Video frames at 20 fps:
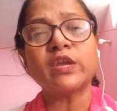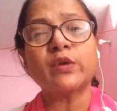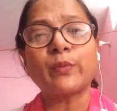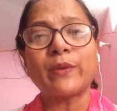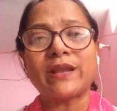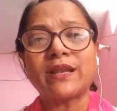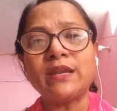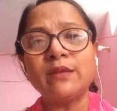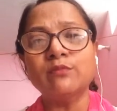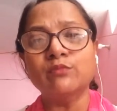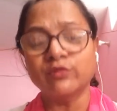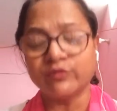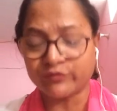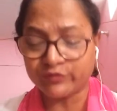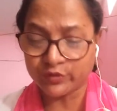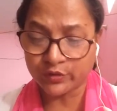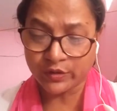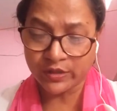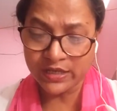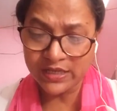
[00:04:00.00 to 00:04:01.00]
quickly moved
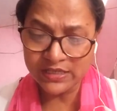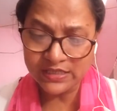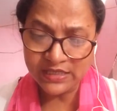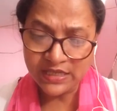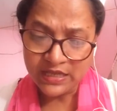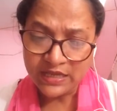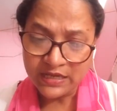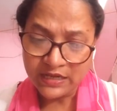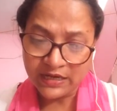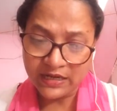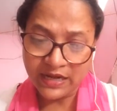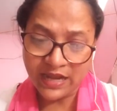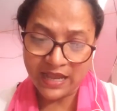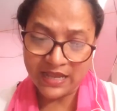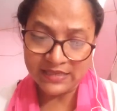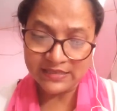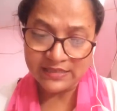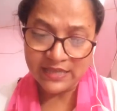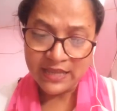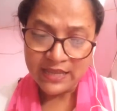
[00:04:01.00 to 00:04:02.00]
to his
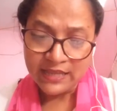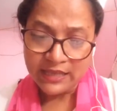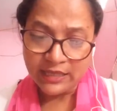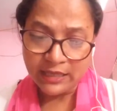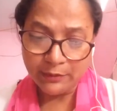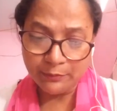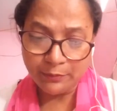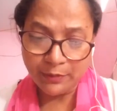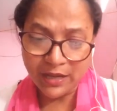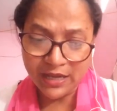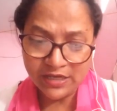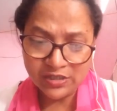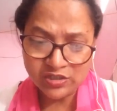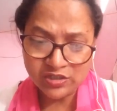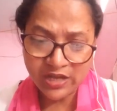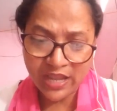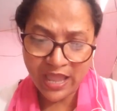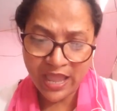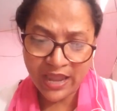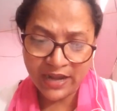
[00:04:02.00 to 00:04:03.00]
class. He blushed
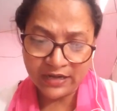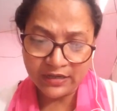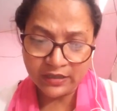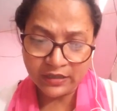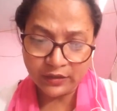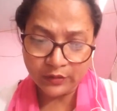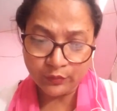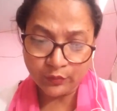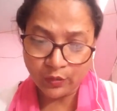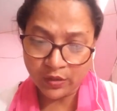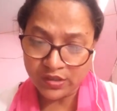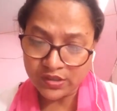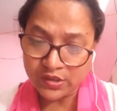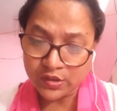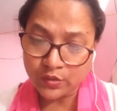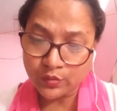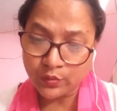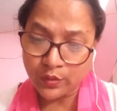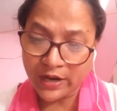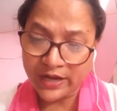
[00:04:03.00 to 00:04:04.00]
and he was
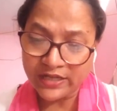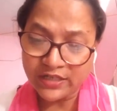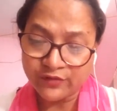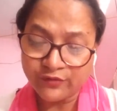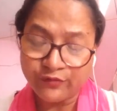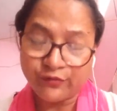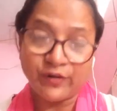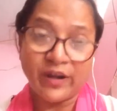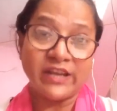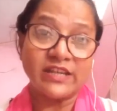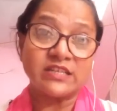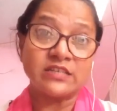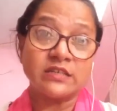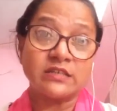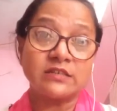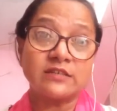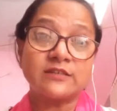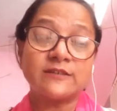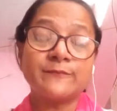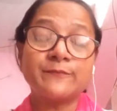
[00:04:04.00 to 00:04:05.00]
quite
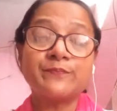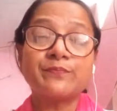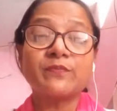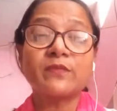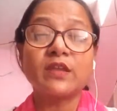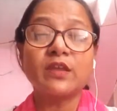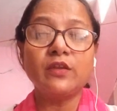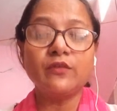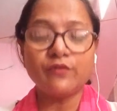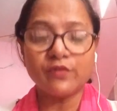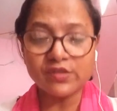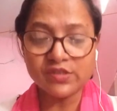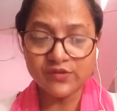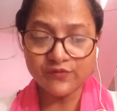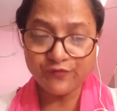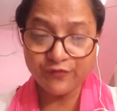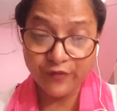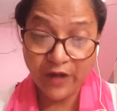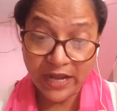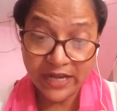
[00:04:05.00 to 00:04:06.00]
frightened. He was
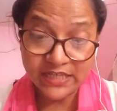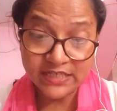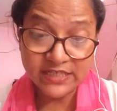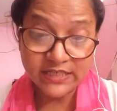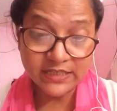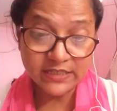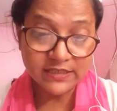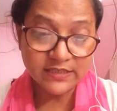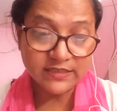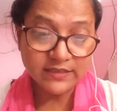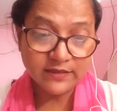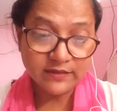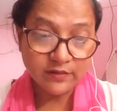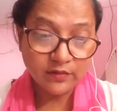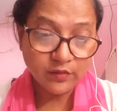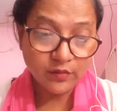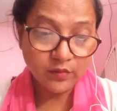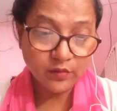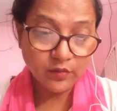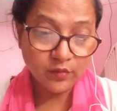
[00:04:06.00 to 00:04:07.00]
frightened.
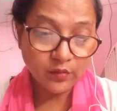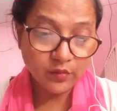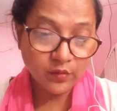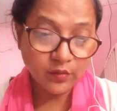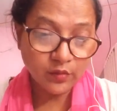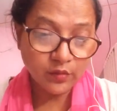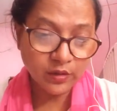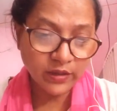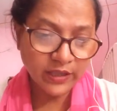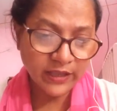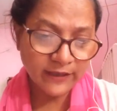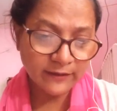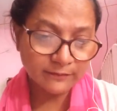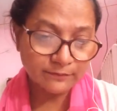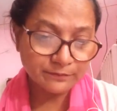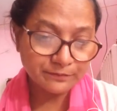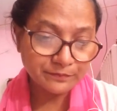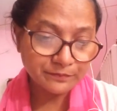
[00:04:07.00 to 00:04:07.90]
Okay.